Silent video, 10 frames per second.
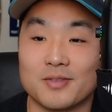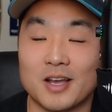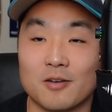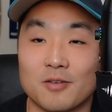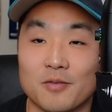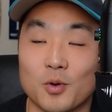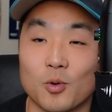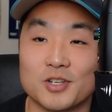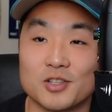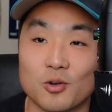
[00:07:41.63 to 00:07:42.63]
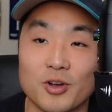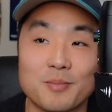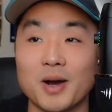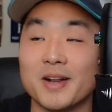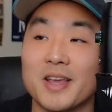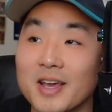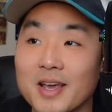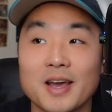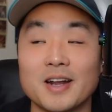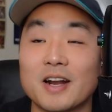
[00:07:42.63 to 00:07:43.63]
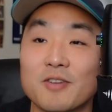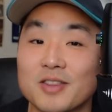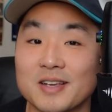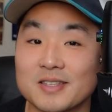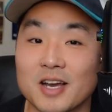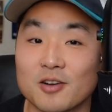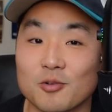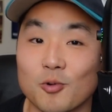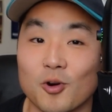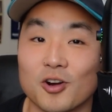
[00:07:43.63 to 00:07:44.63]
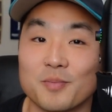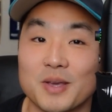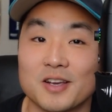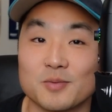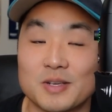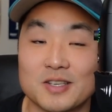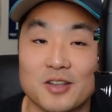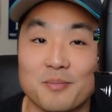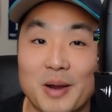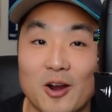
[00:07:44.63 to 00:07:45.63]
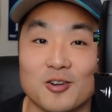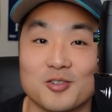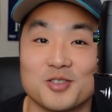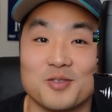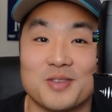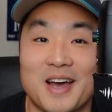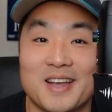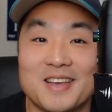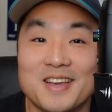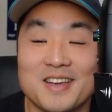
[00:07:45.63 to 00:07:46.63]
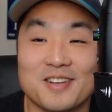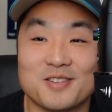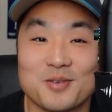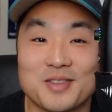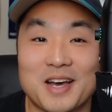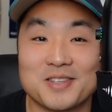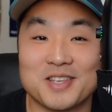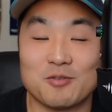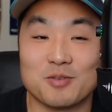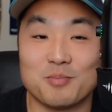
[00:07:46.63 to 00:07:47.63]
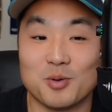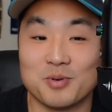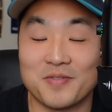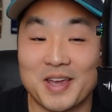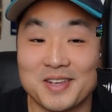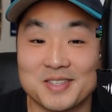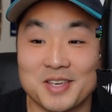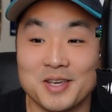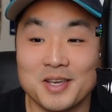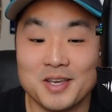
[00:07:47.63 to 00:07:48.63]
Now, of course, throwing money at everything is not going to work, because we saw the Mariners do that in 2008 with Bill Bavasi.